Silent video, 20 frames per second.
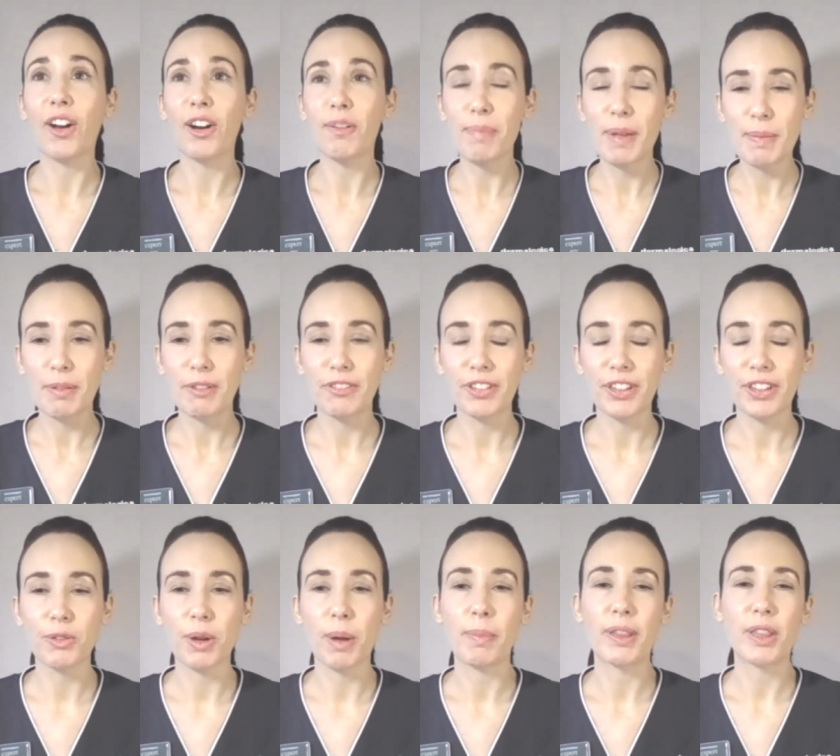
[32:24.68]
lot of people feel
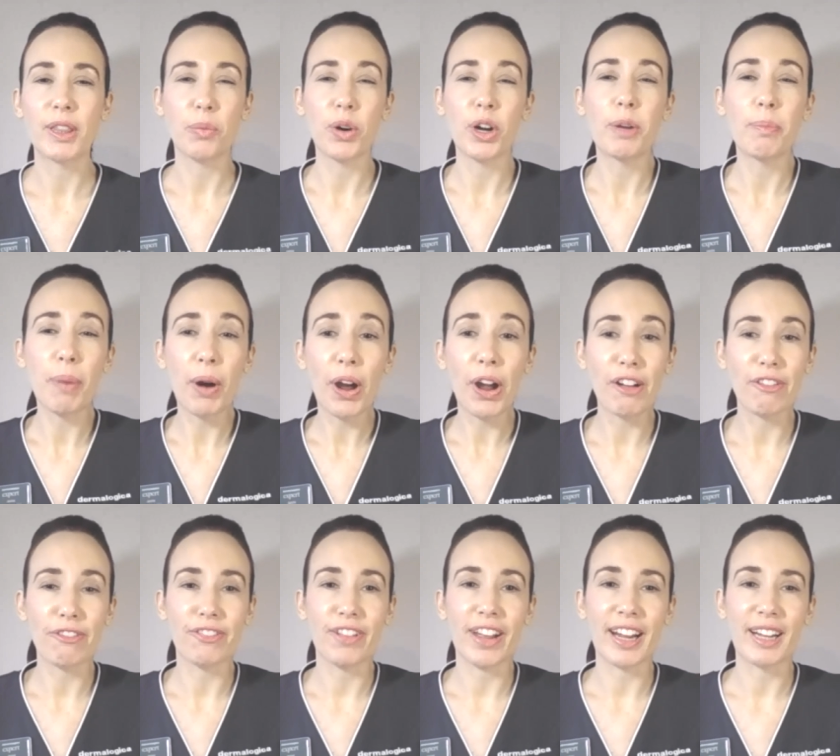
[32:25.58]
this way, but the word
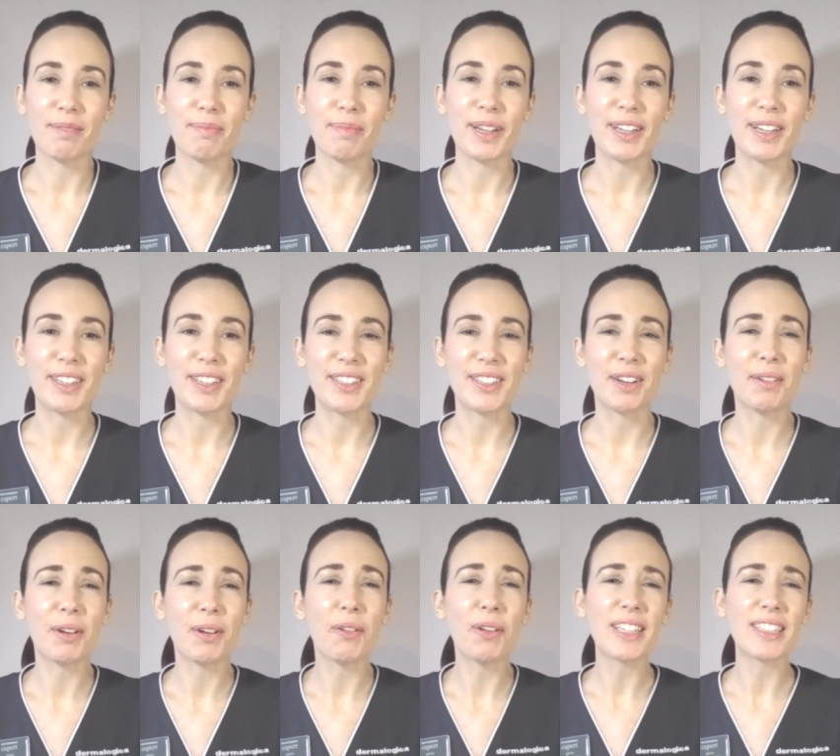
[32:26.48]
perfect, because you know
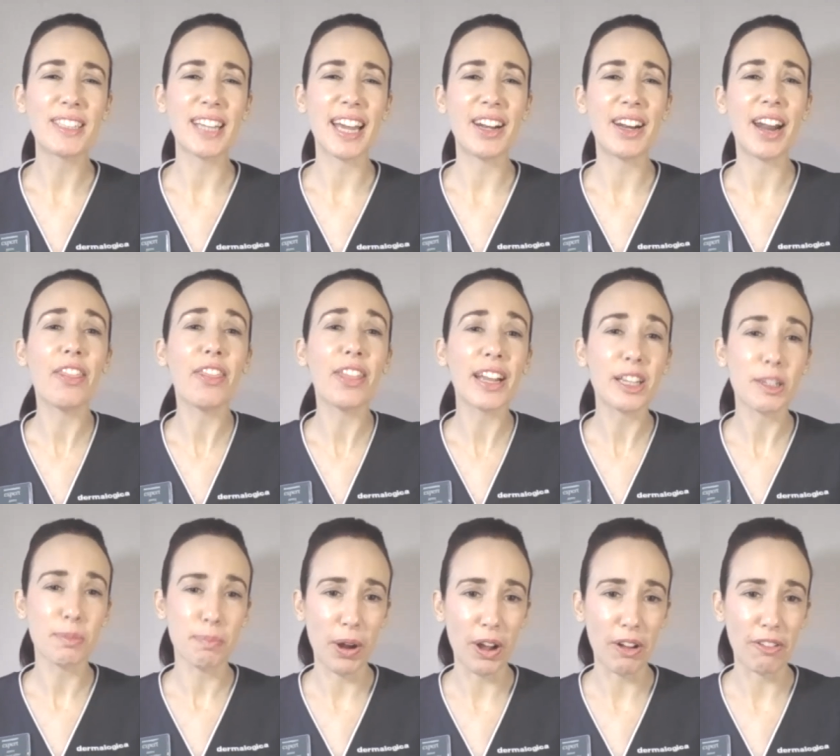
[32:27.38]
we always say
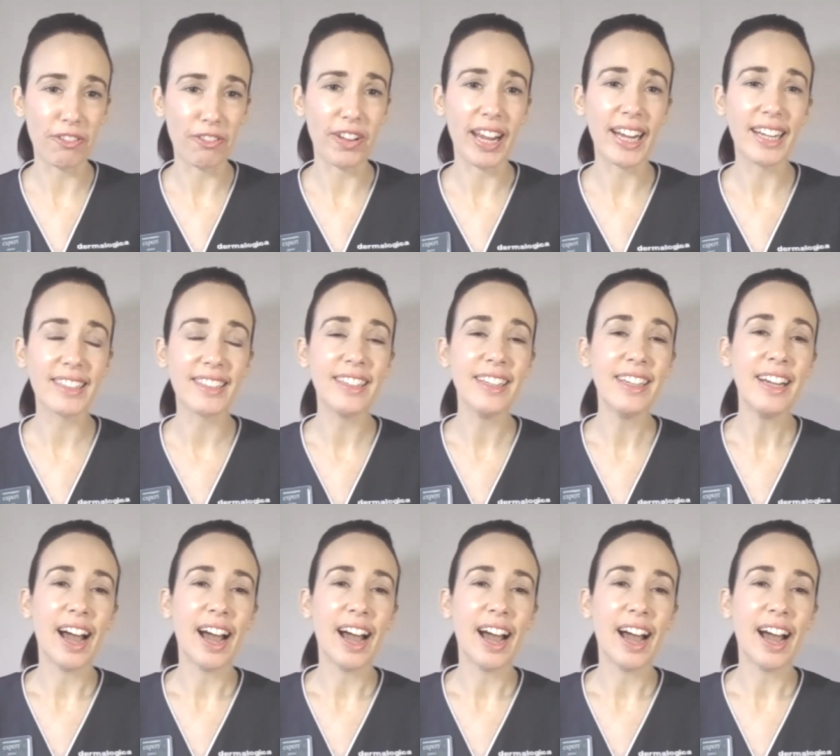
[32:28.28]
nothing's perfect,